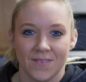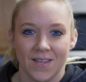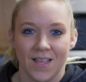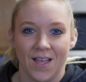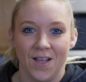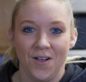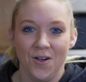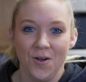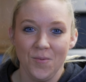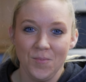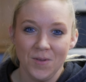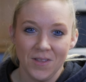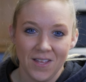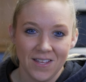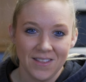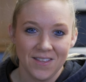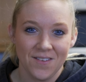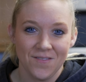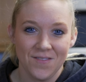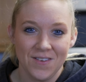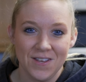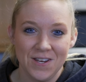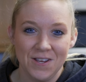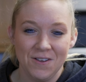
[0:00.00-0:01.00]
I hope you
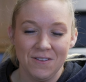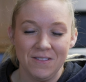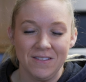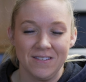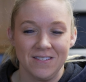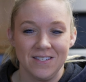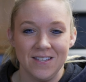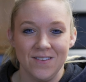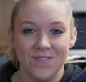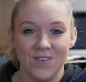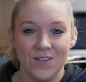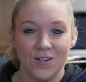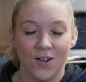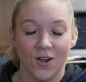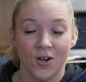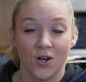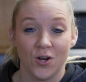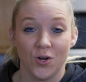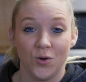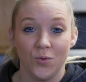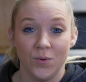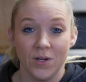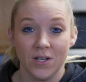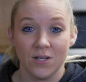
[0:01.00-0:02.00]
liked the video this evening
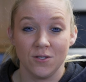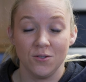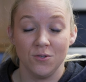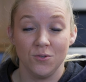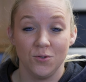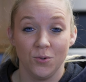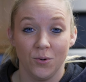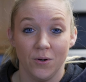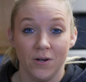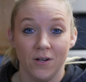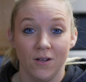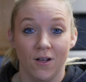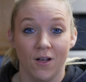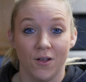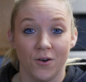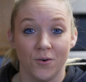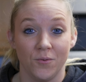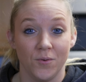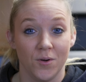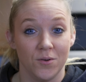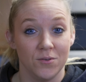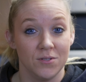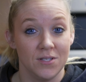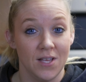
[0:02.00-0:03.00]
on our quick tutorial
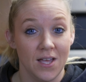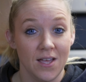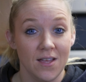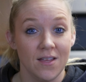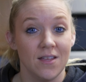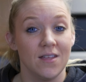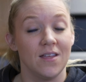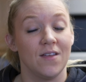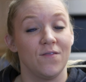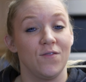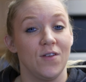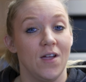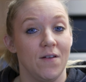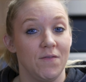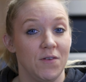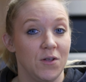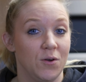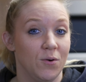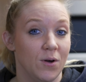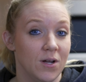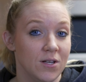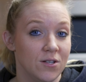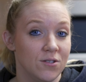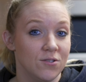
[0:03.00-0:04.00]
on a rosette. If you have
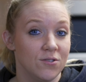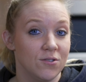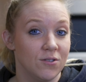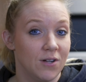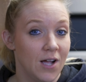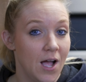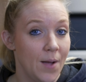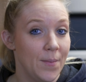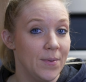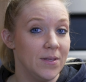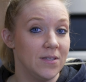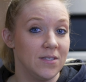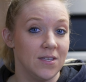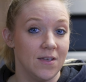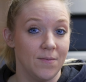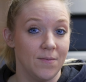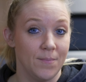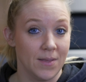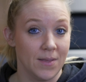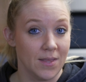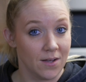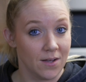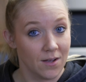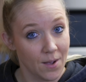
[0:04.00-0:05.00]
any questions or comments, leave
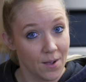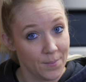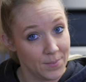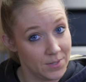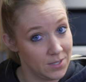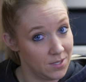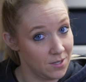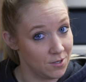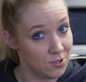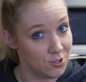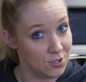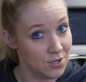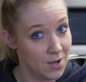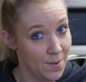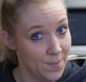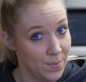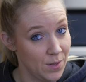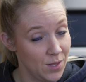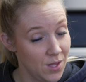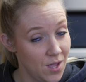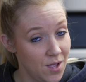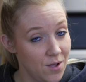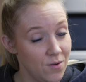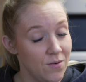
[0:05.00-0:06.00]
them in the comment section down
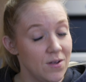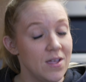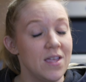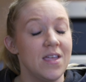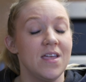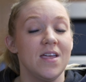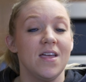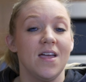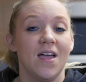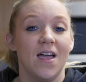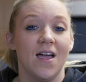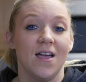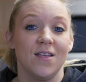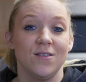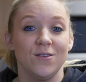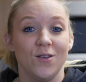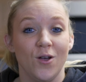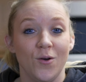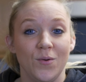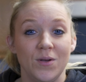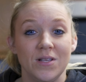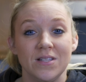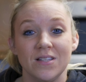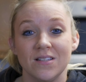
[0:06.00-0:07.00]
below. As
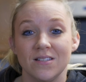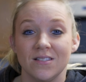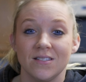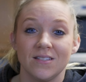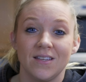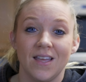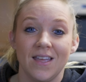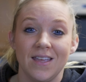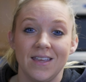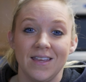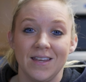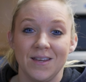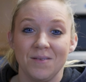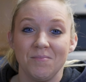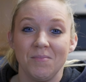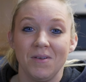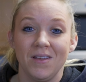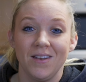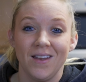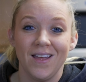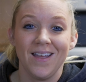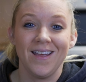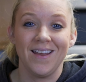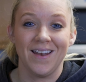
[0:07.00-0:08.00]
always, this is Caking at
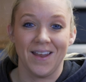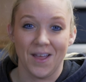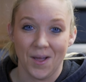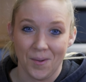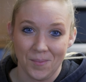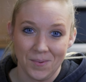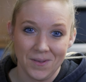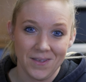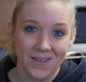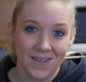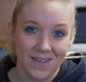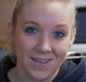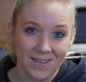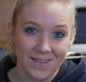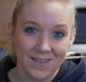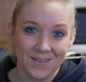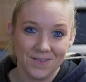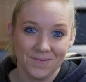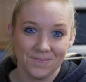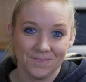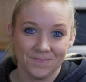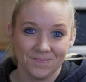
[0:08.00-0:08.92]
Midnight, and happy caking.